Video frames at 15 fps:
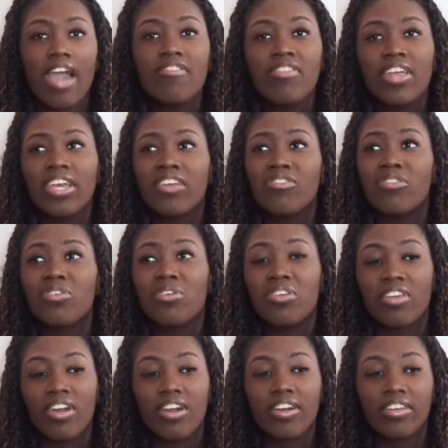I feel like if you're
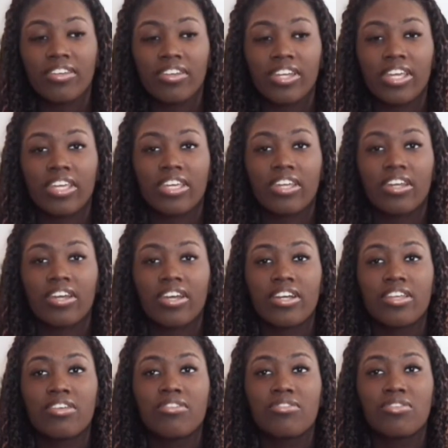young and you're like
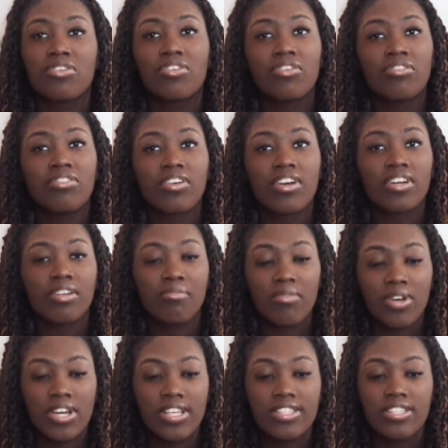kindergarten, you're talking to
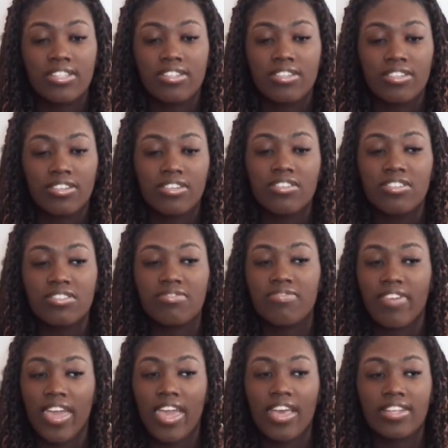boys and you're just
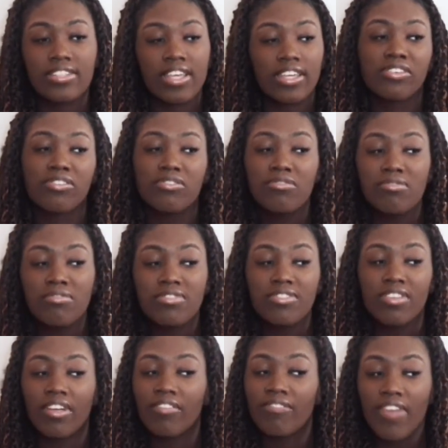fast. Like you was
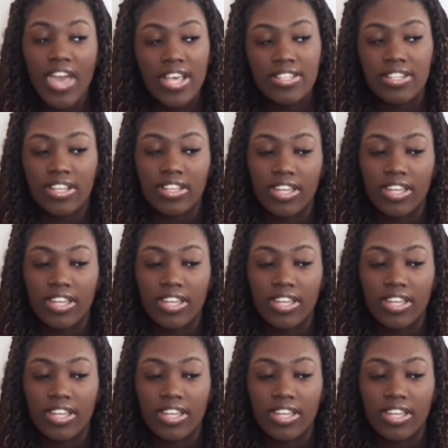the fast little